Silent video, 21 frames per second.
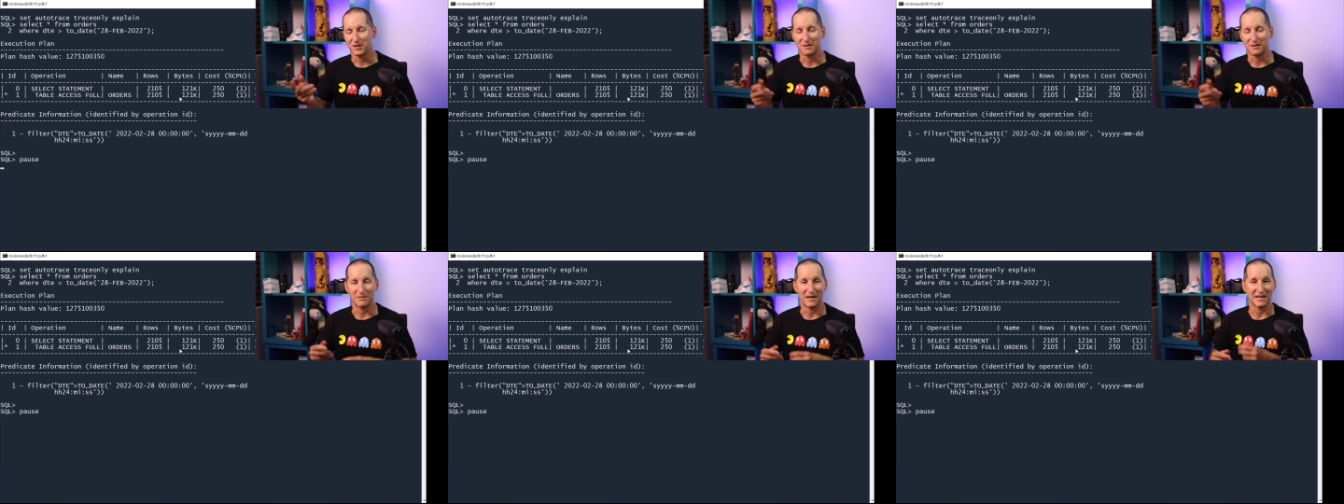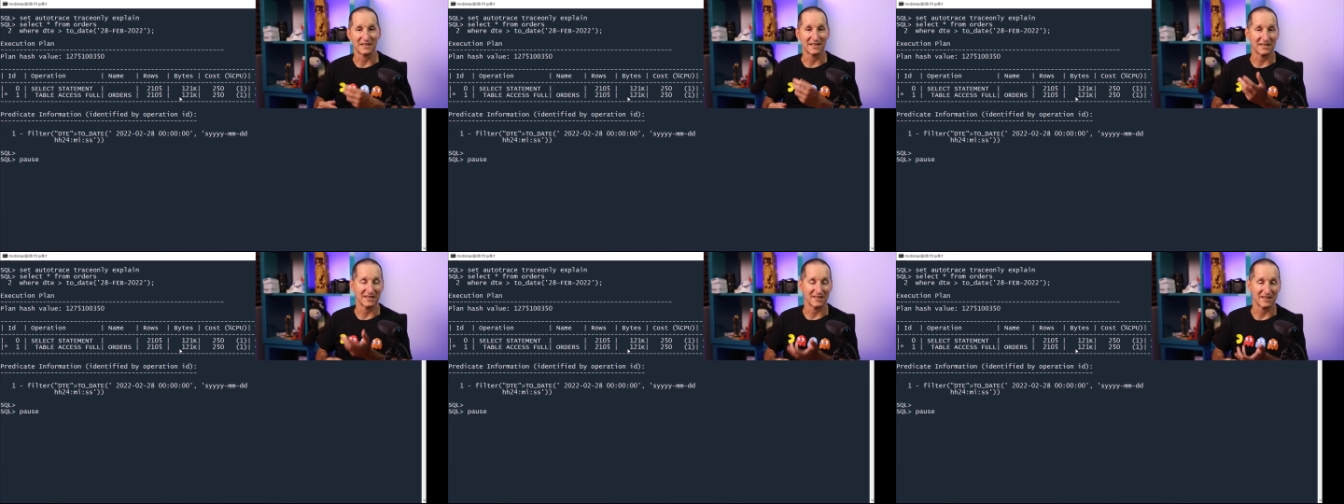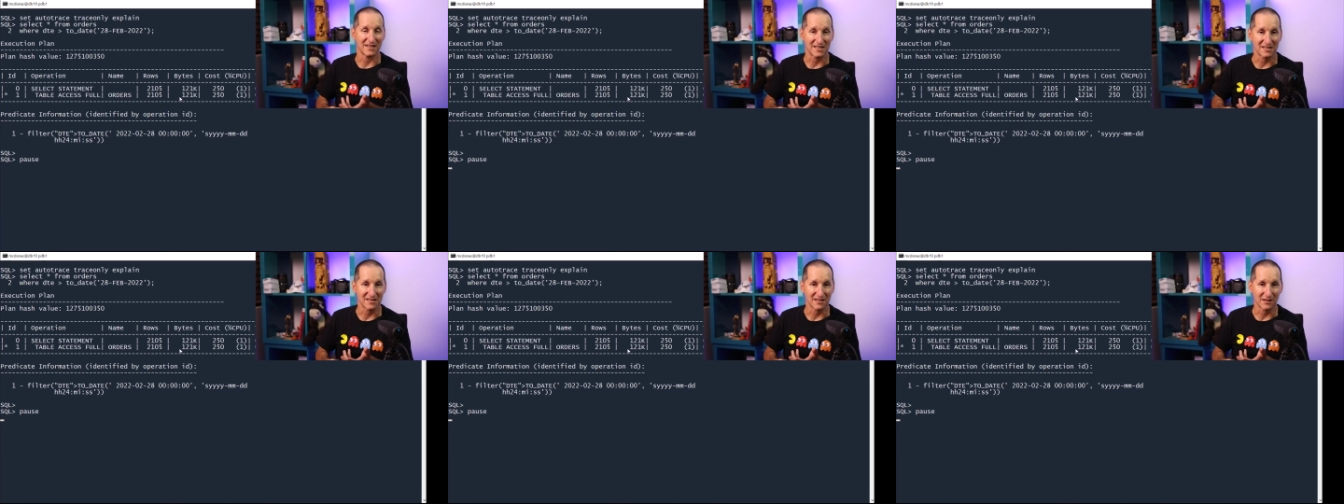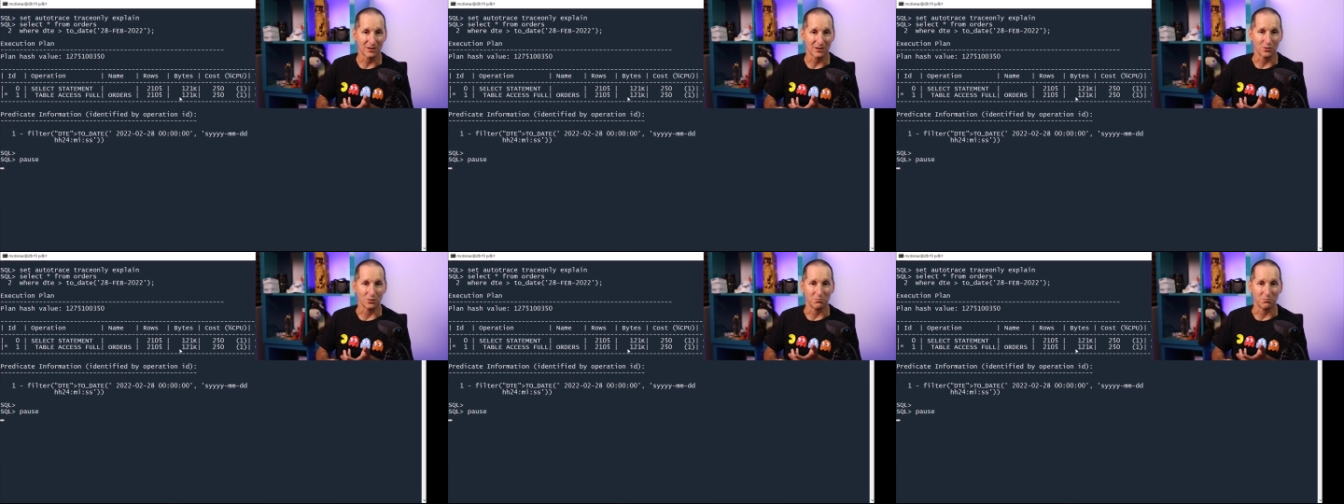I might get a nested
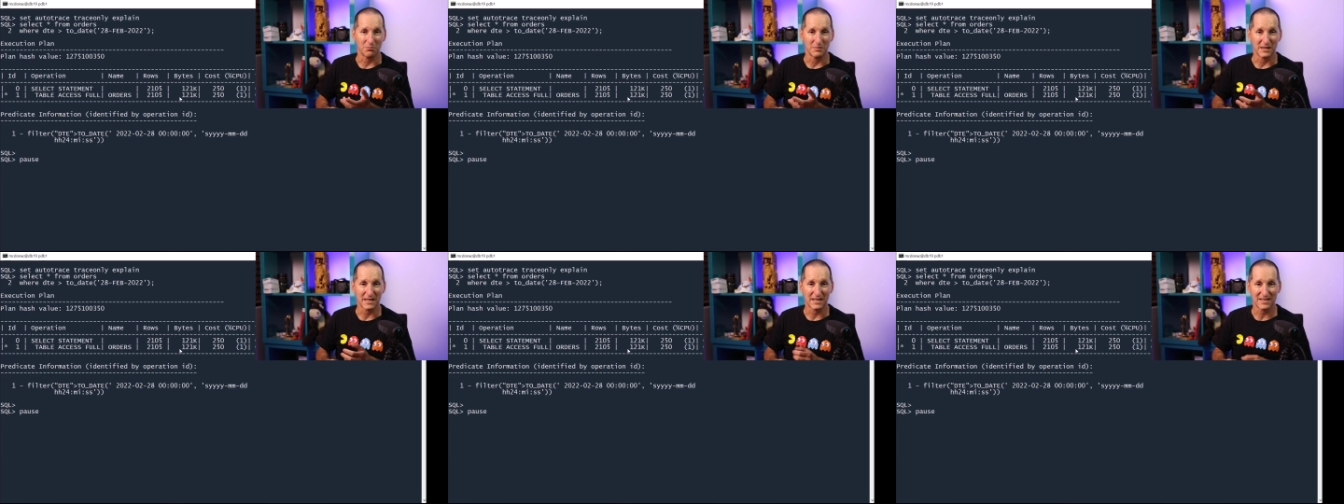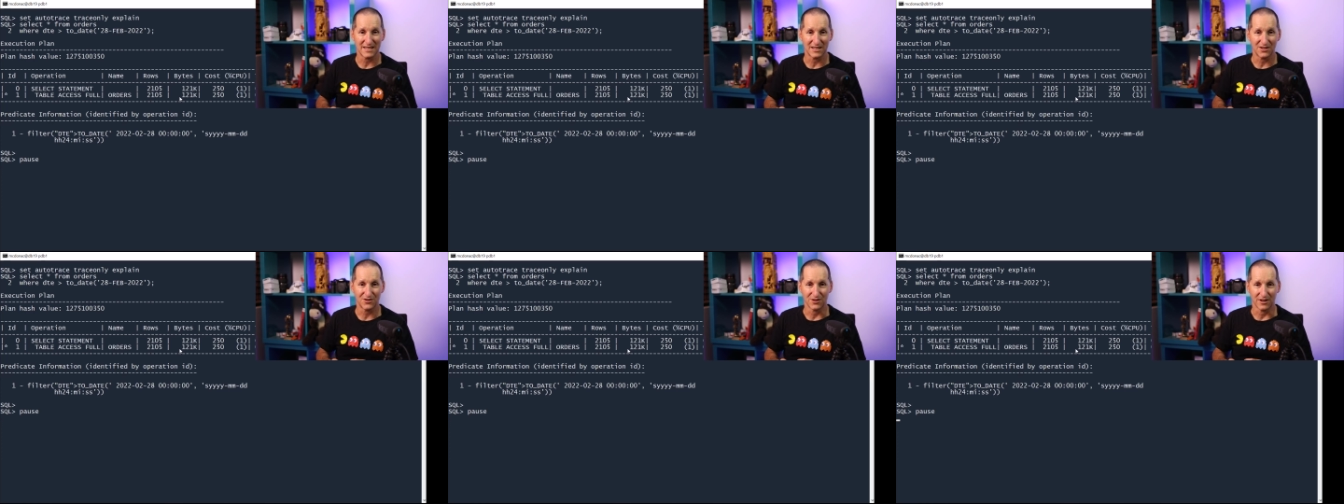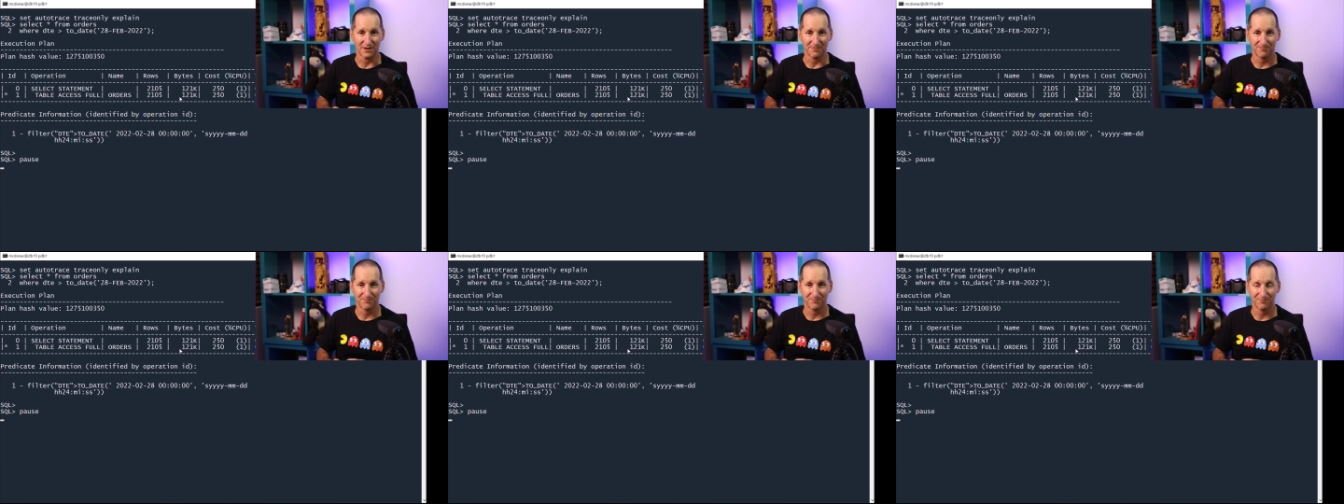loop, etc.